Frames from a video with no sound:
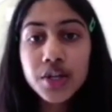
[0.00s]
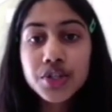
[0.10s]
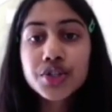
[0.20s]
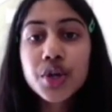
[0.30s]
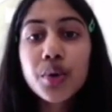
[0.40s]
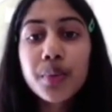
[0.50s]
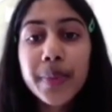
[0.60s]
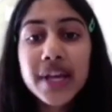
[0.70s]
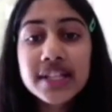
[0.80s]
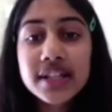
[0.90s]
So
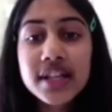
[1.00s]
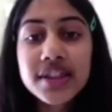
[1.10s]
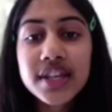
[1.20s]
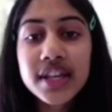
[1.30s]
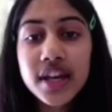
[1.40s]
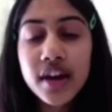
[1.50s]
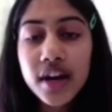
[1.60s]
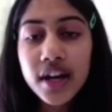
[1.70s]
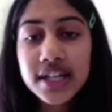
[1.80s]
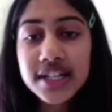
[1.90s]
basically, the
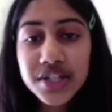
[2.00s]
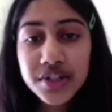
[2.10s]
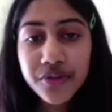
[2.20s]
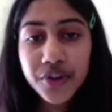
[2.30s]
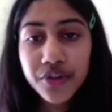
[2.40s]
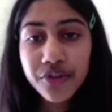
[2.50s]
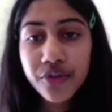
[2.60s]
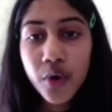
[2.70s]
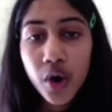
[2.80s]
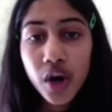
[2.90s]
condition for the
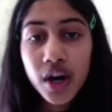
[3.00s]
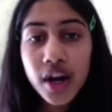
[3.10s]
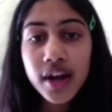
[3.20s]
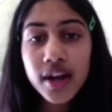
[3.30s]
for